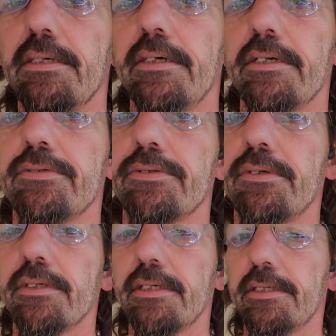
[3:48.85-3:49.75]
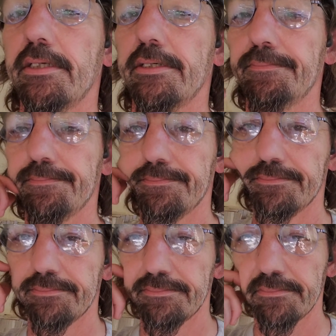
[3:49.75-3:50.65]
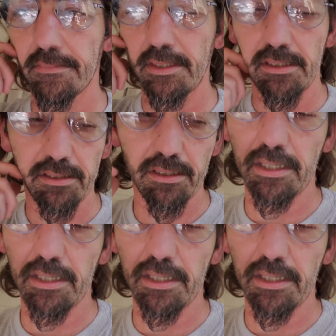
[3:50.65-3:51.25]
that's what's going on today. Y'all